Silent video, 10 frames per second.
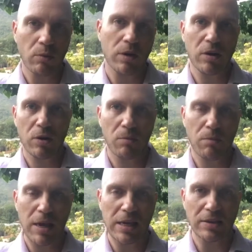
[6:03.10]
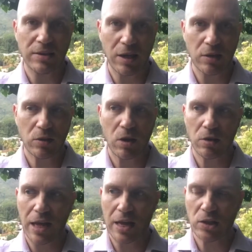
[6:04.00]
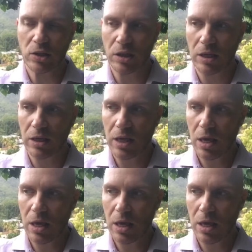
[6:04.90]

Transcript: when you're making sales calls to actually